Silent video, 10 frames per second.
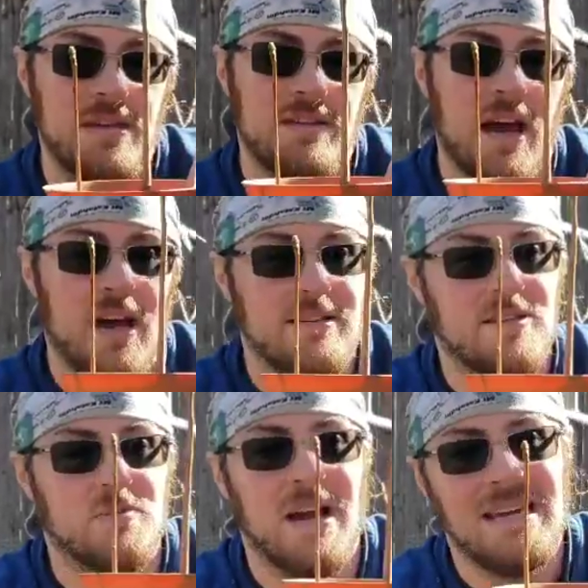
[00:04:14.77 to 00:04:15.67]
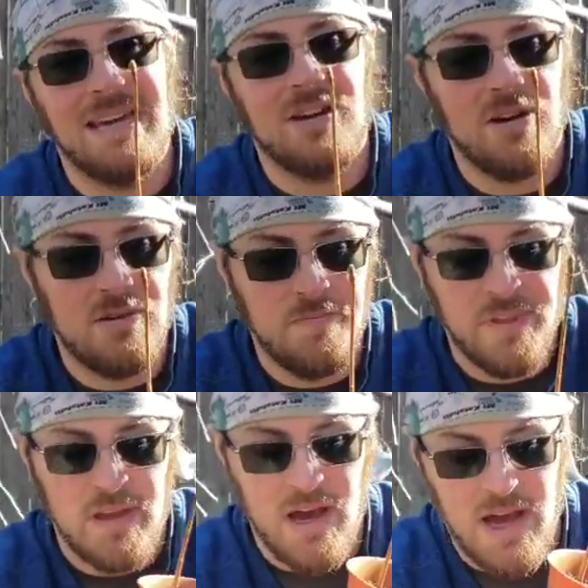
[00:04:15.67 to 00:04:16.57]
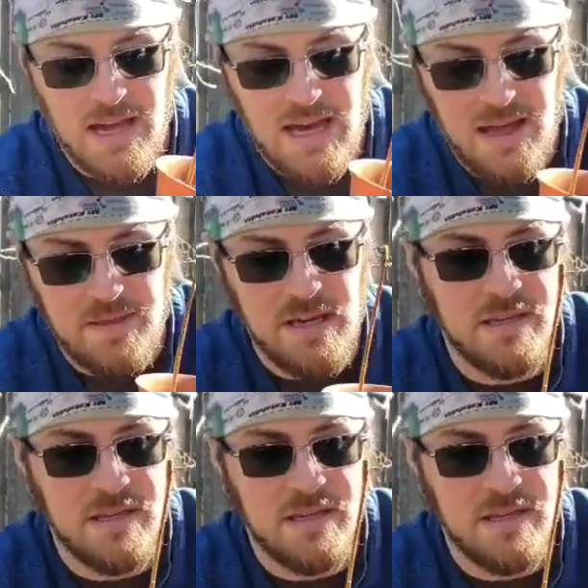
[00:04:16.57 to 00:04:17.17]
these guys. These are my ginkgo. I got